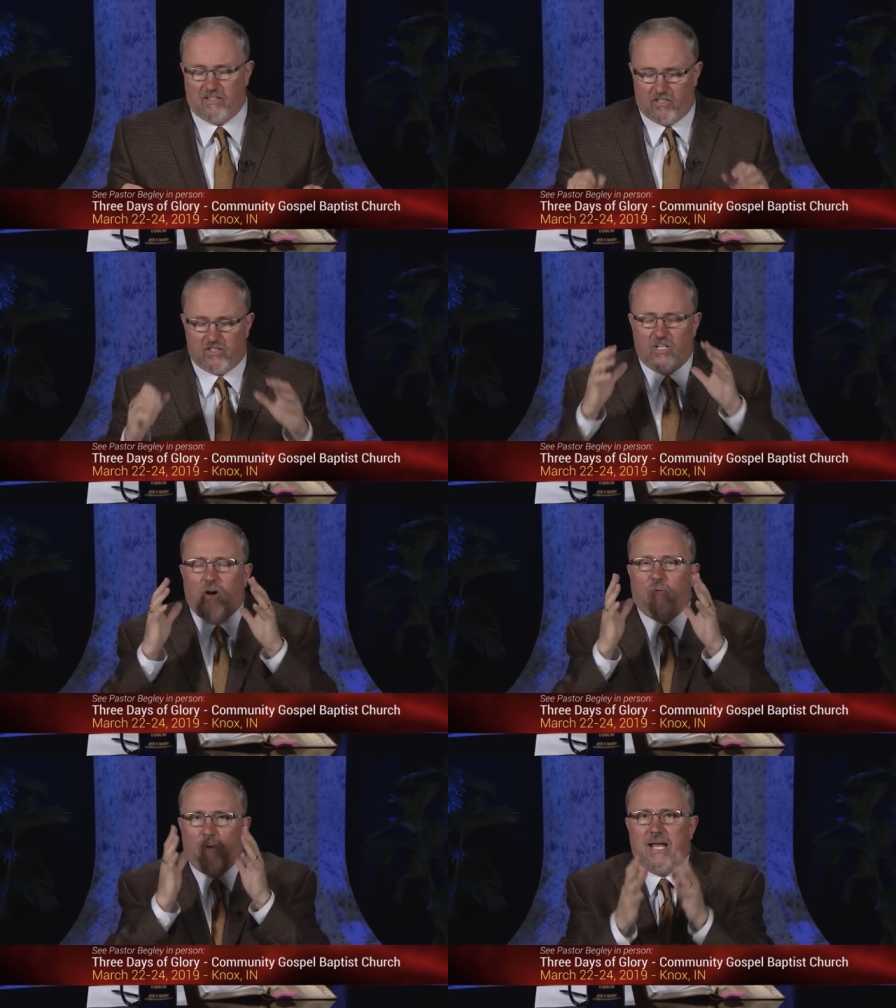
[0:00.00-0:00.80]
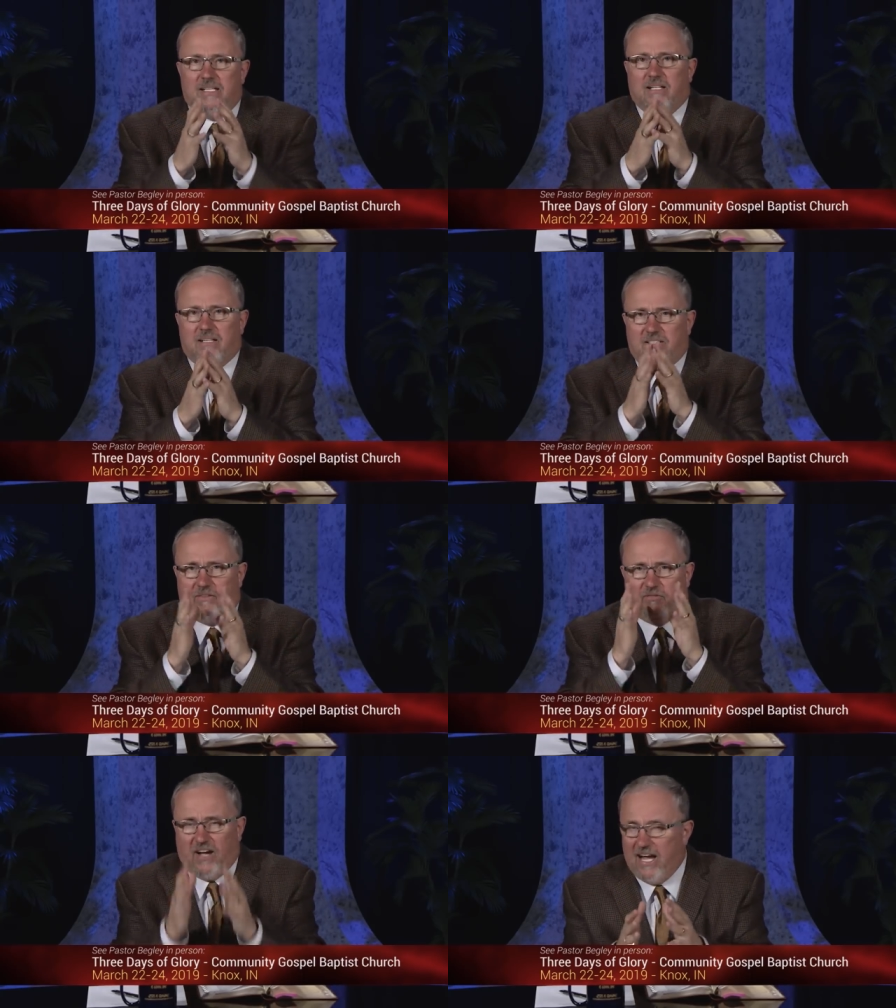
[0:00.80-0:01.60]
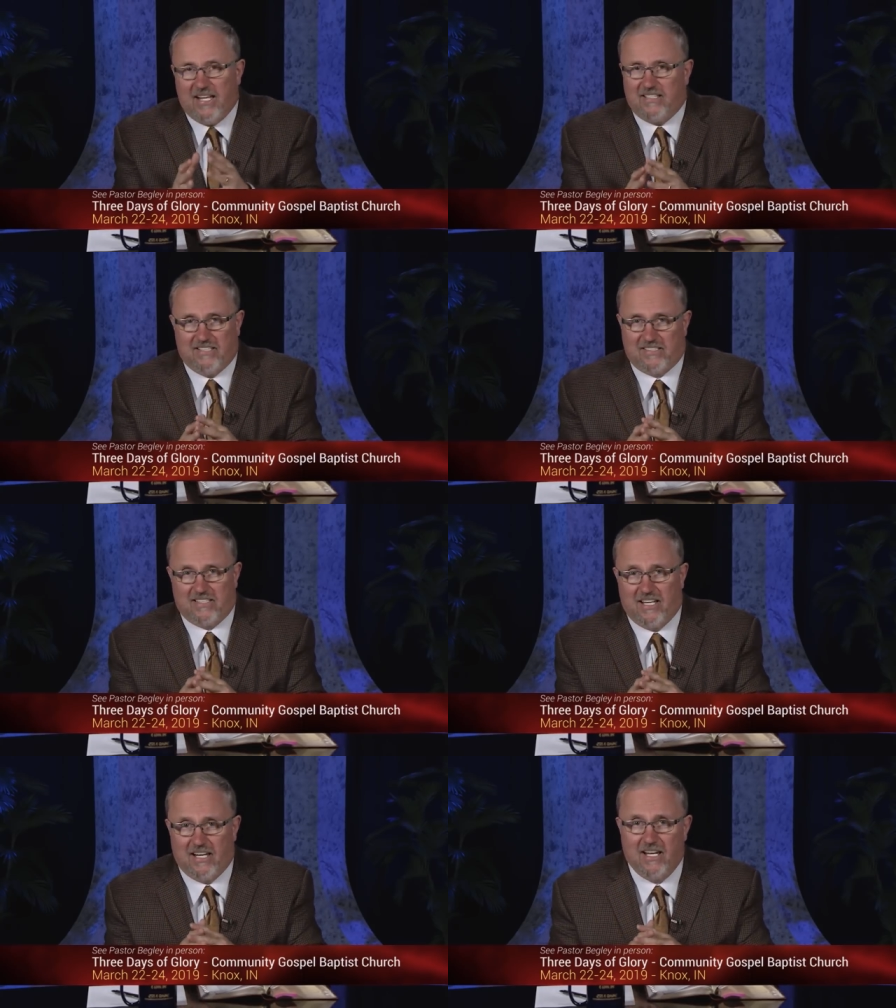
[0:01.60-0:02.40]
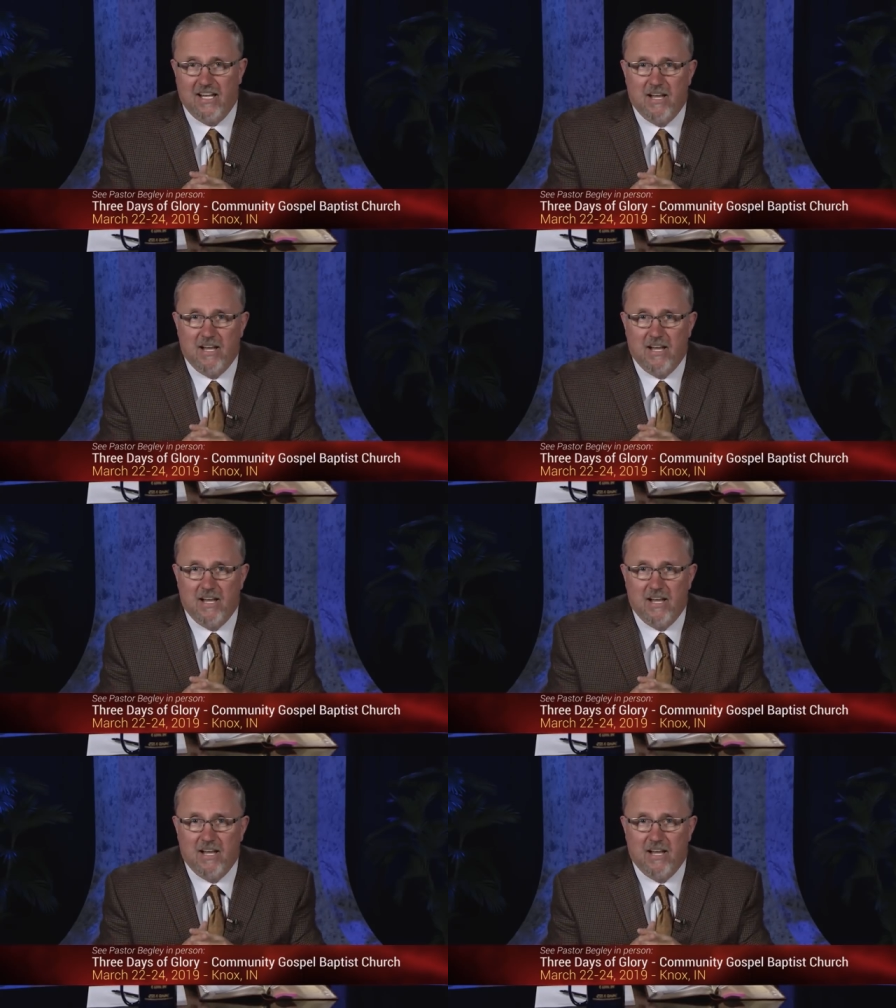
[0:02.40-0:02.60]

There's no way to divide this thing.